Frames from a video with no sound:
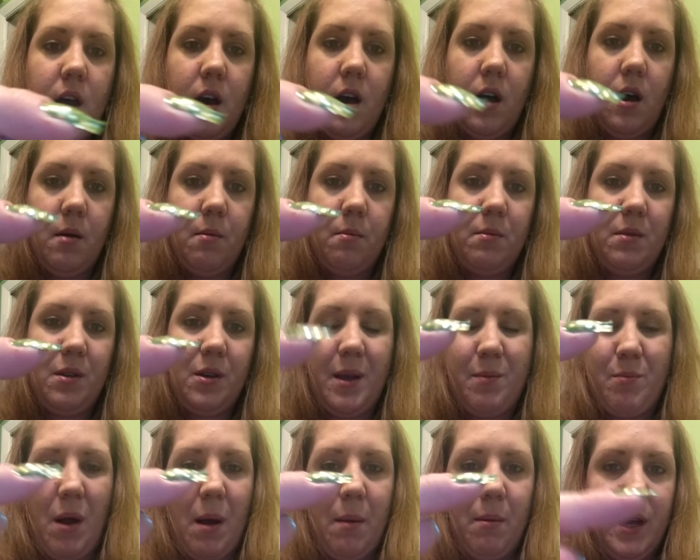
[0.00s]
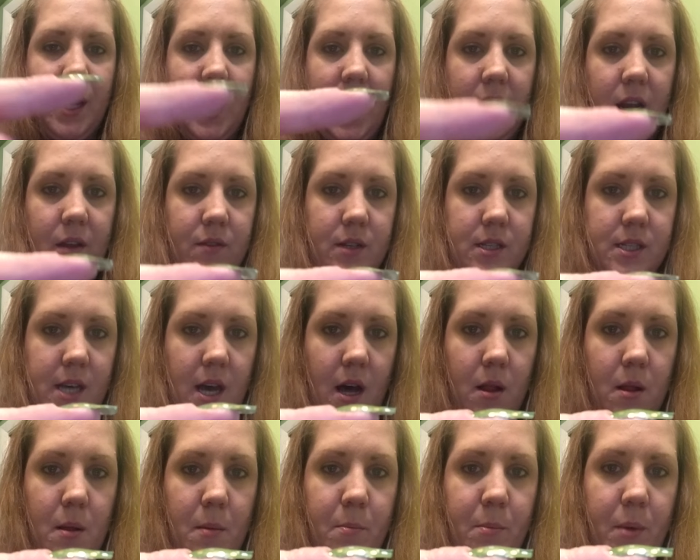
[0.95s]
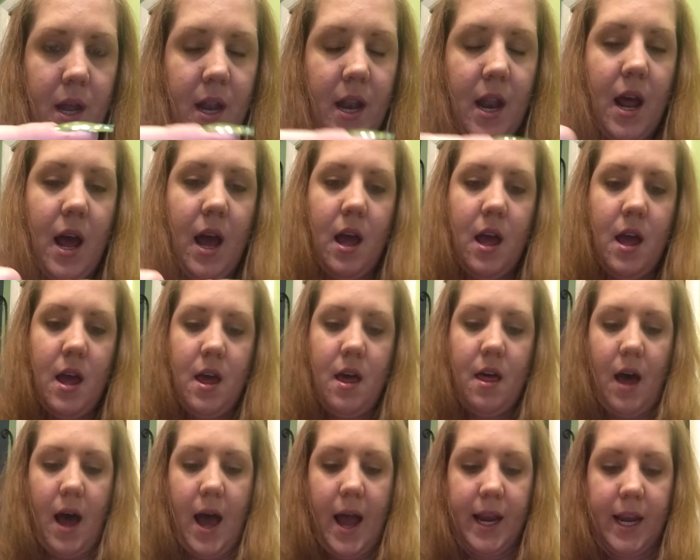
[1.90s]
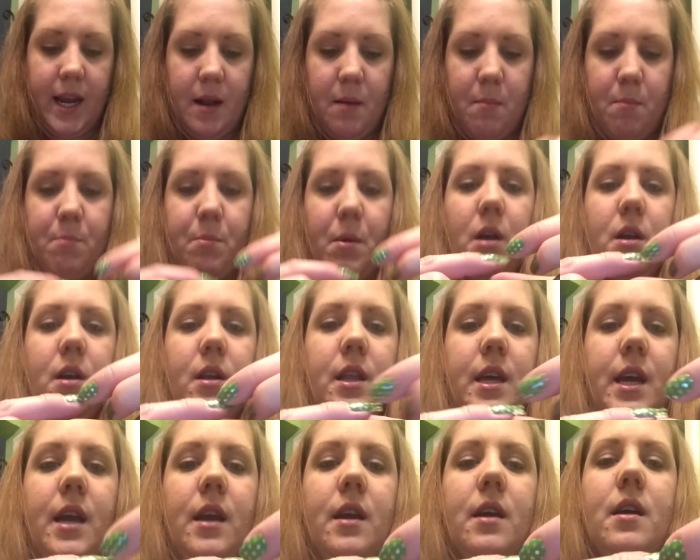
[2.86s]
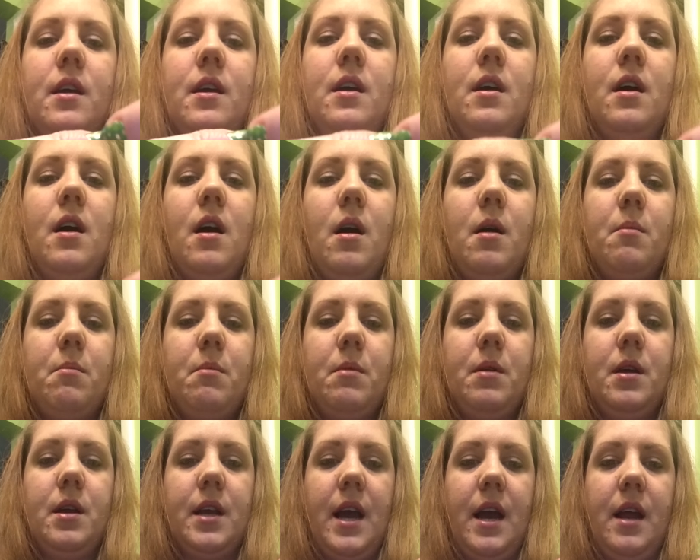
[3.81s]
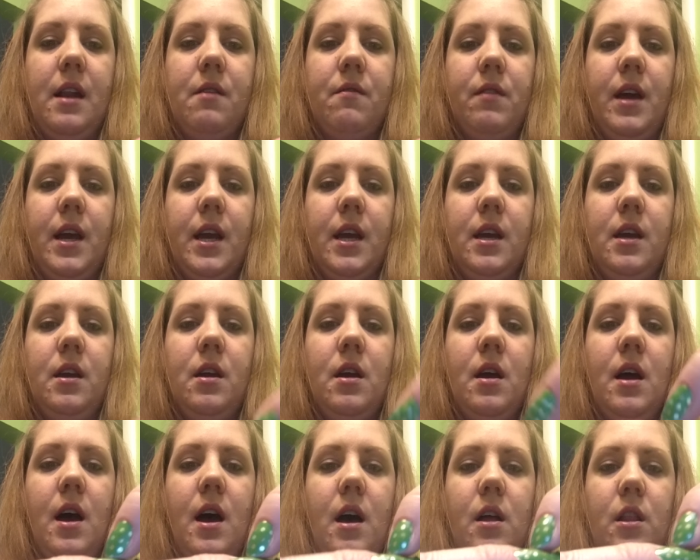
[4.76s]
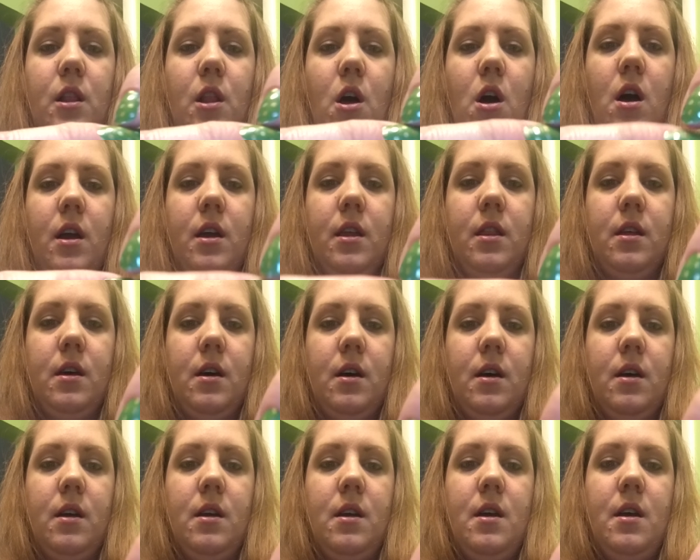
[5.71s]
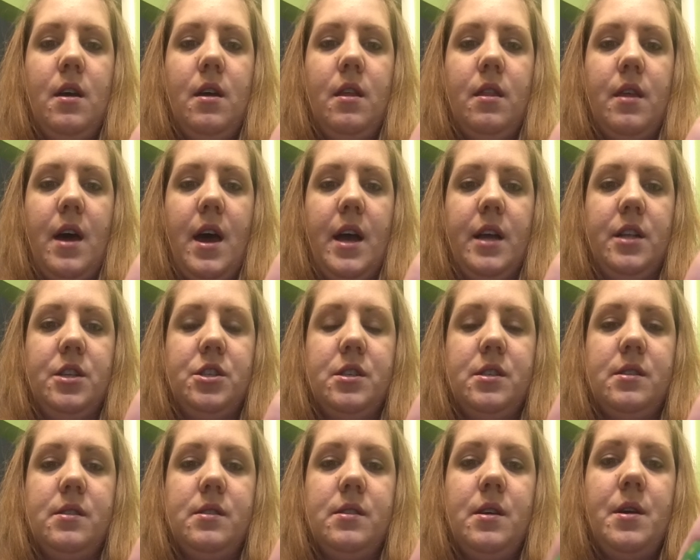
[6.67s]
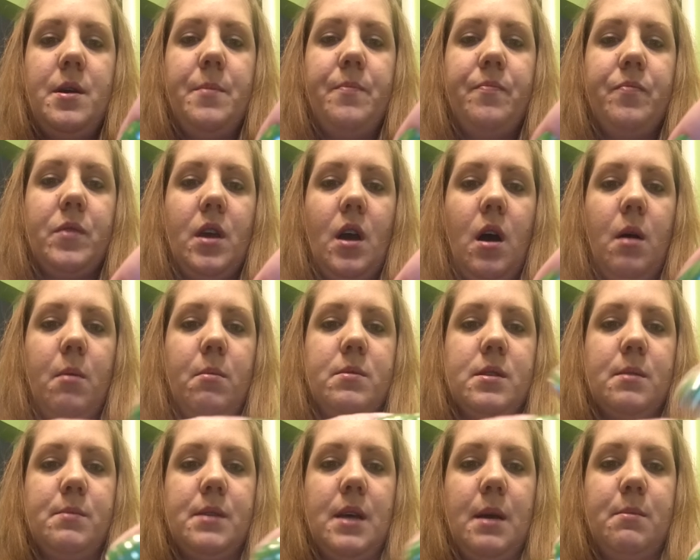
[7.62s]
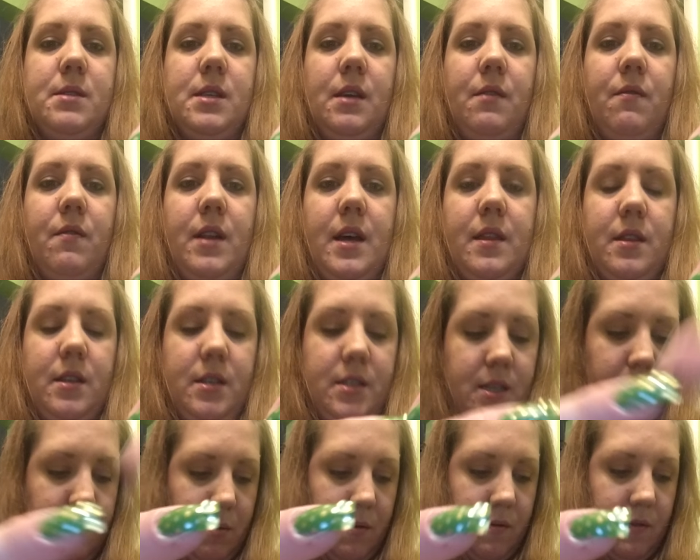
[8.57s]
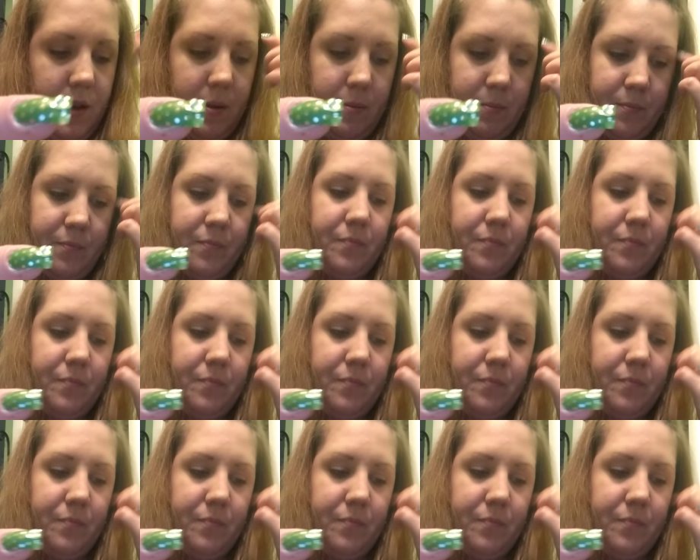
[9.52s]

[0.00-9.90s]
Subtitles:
you probably can't even tell, but I get buckling kind of like along the edges, sometimes even at the tip of it,